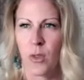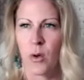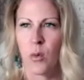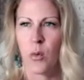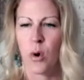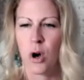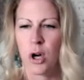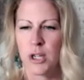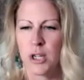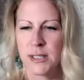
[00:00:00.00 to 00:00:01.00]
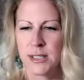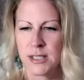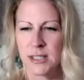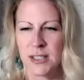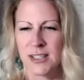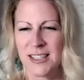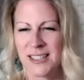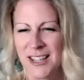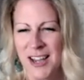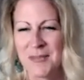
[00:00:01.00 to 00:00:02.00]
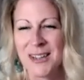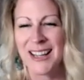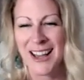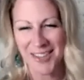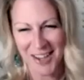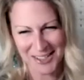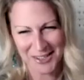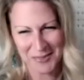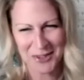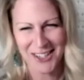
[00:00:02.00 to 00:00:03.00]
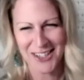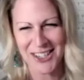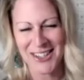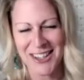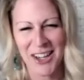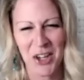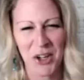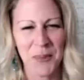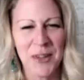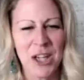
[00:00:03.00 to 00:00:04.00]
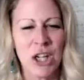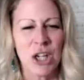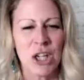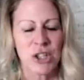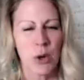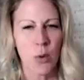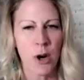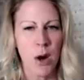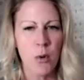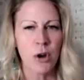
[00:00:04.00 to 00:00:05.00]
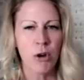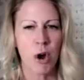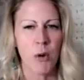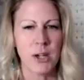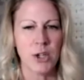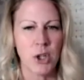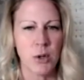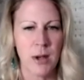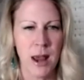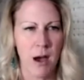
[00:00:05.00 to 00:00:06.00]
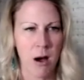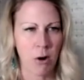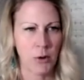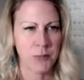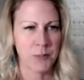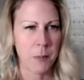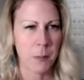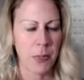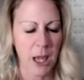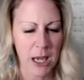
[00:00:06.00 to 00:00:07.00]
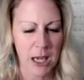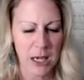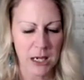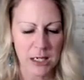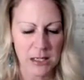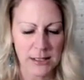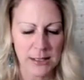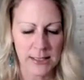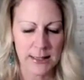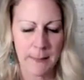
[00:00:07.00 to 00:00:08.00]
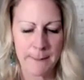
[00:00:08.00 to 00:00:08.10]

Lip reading: was, I'm glad that supported you. Thank you. So what I want to go into now is